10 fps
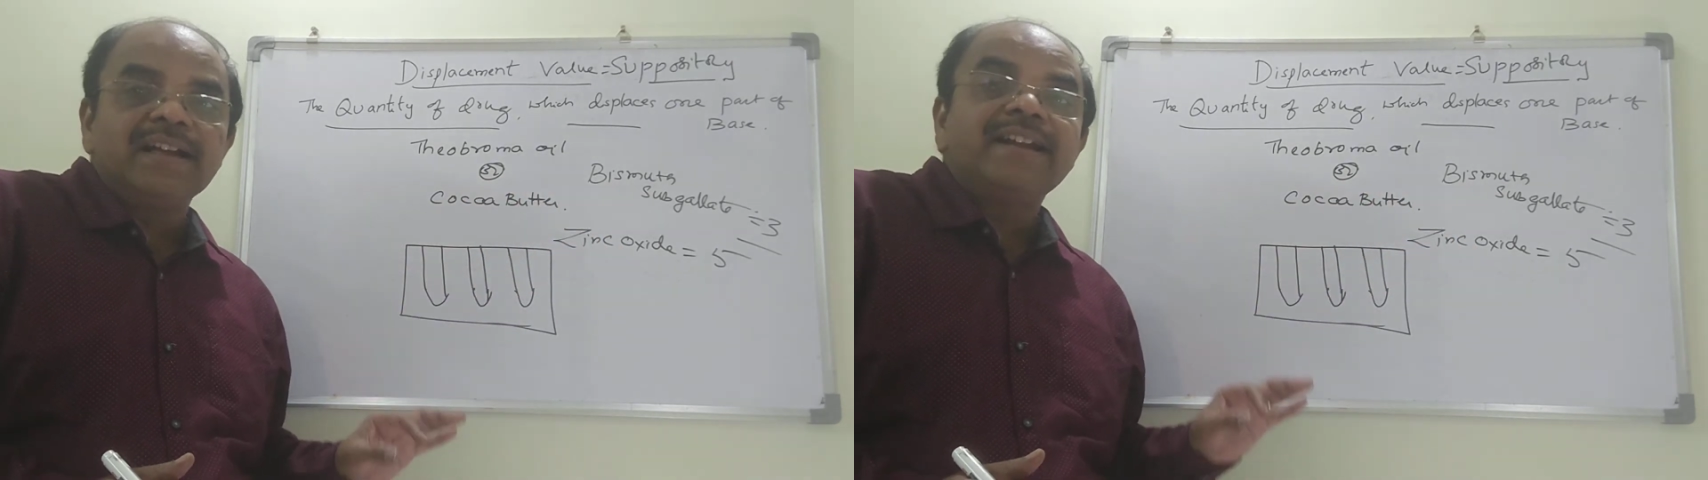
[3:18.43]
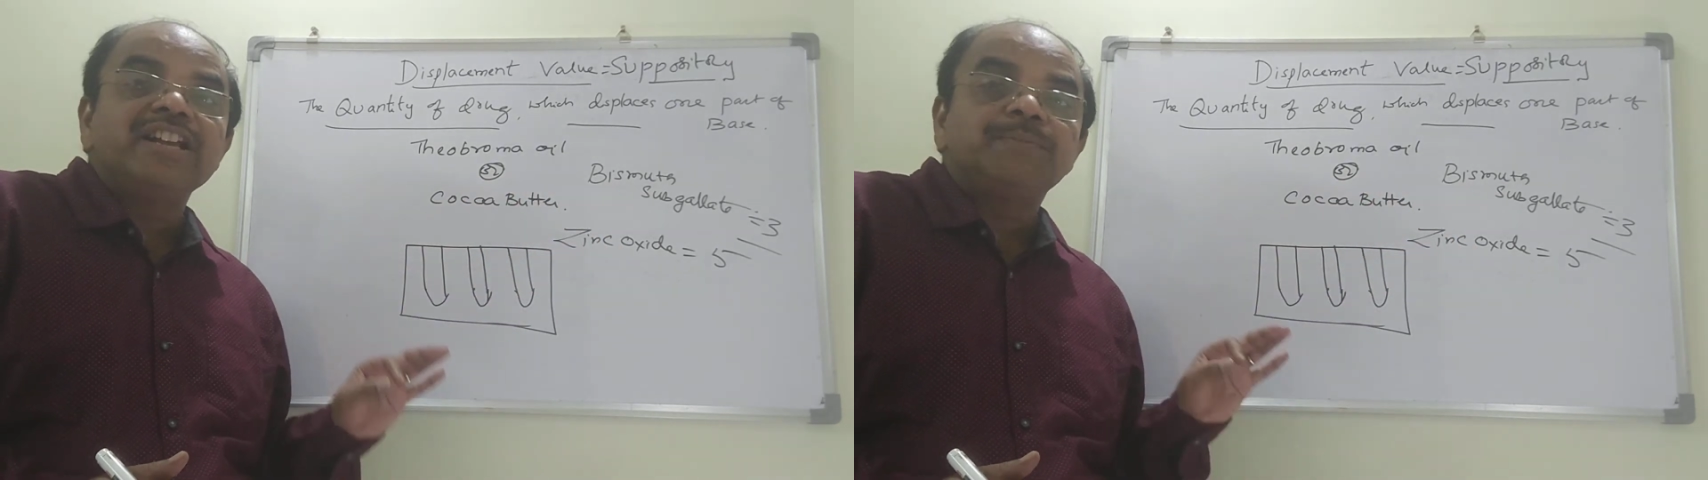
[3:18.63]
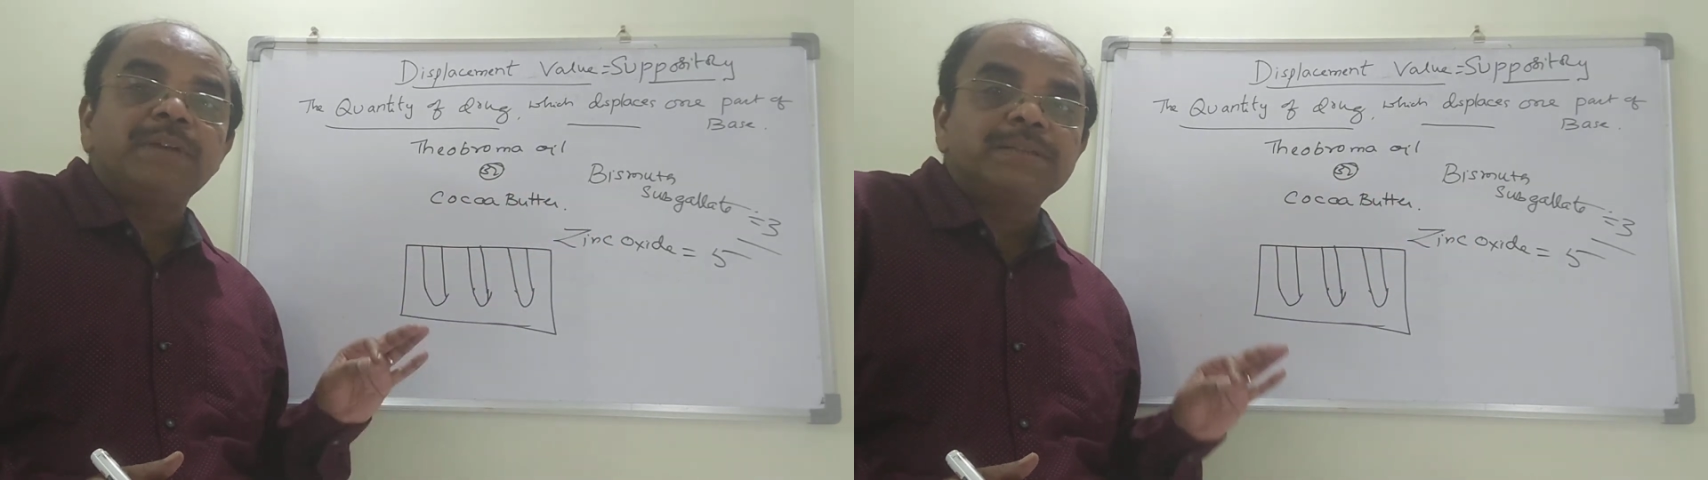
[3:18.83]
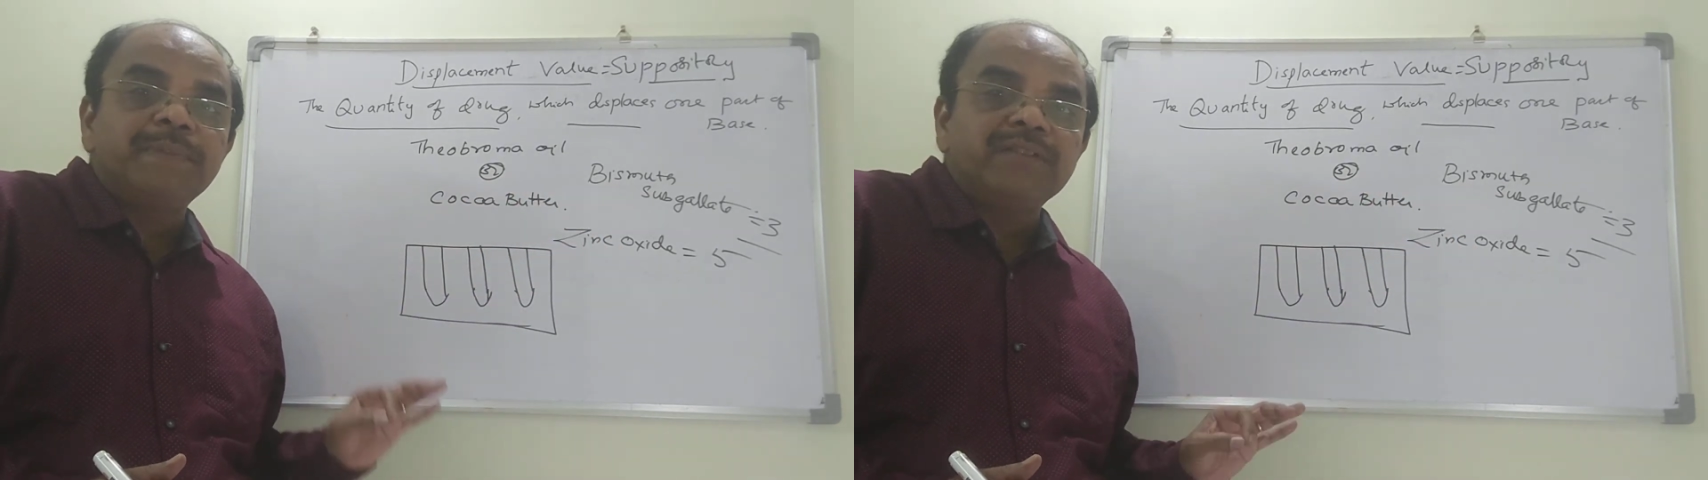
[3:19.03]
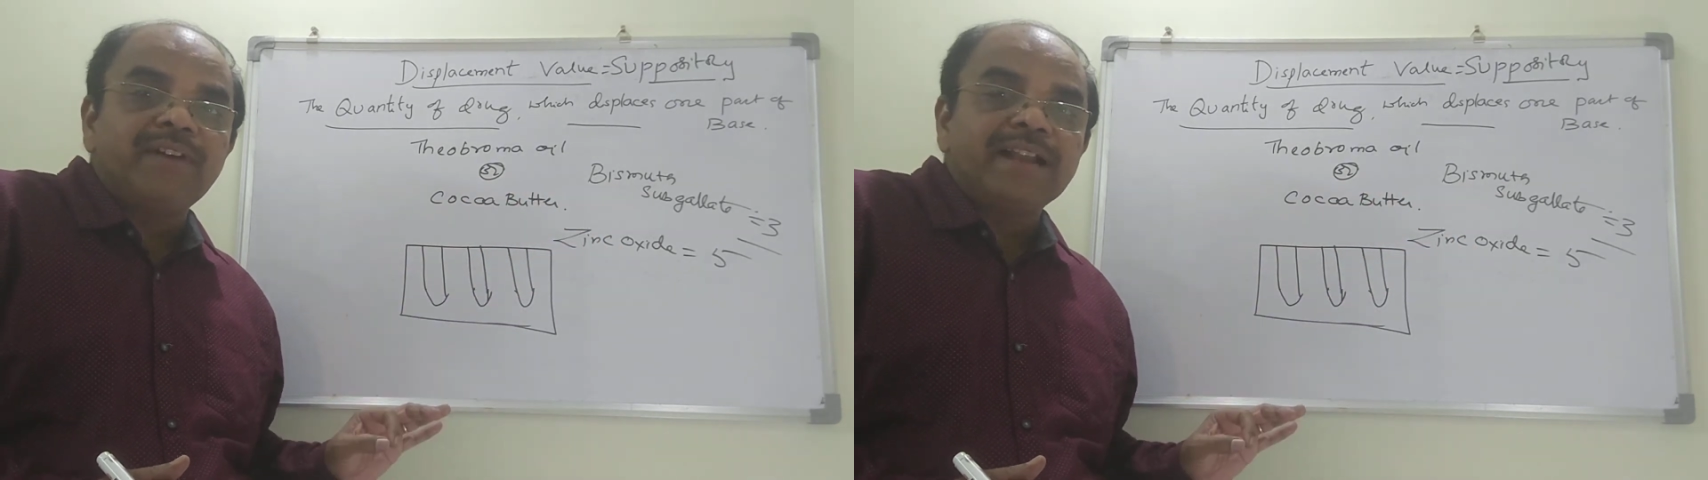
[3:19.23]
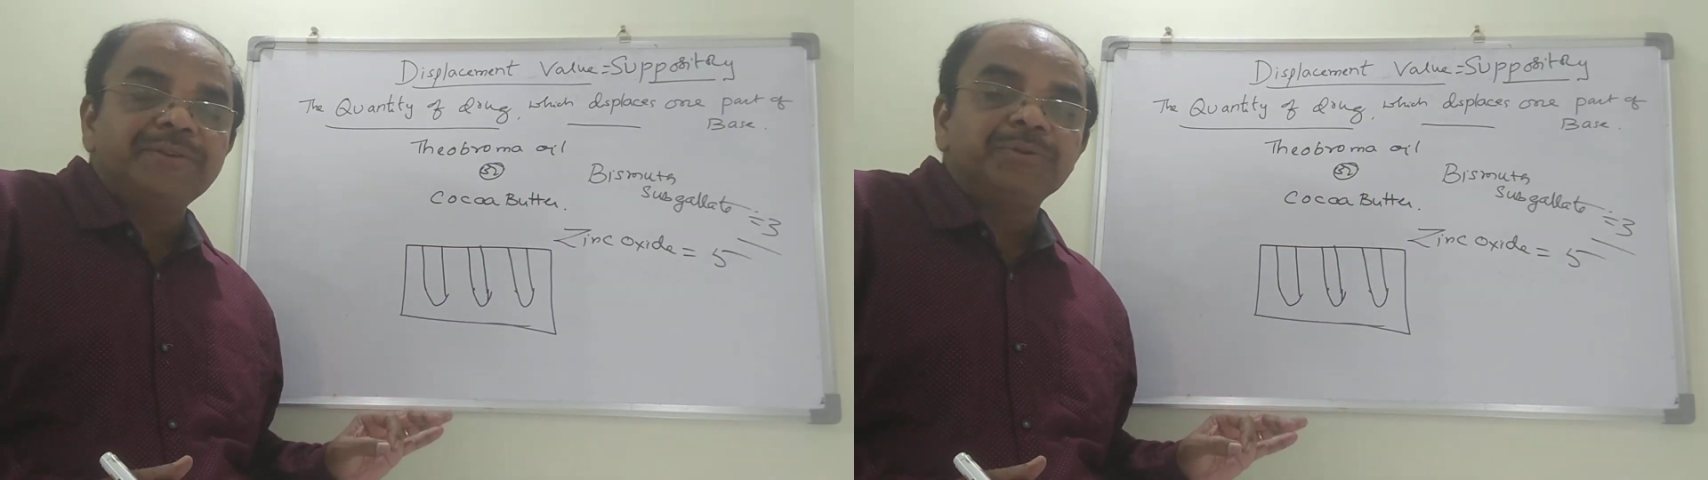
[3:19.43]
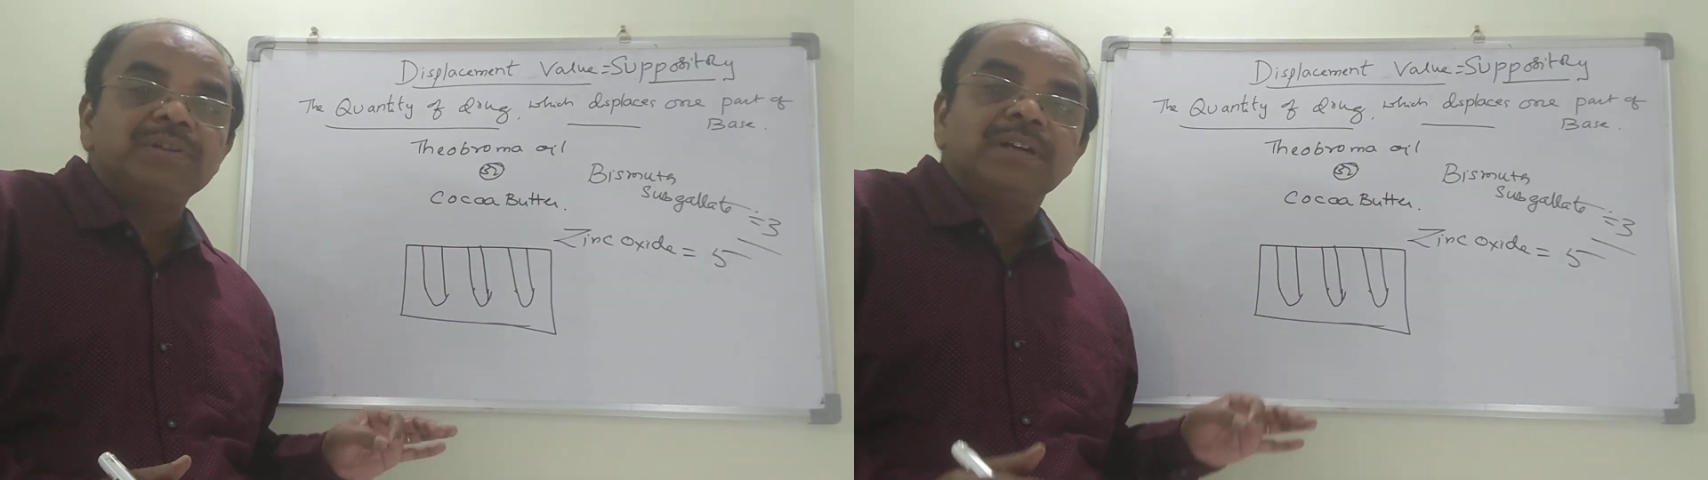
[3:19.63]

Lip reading: displacement value.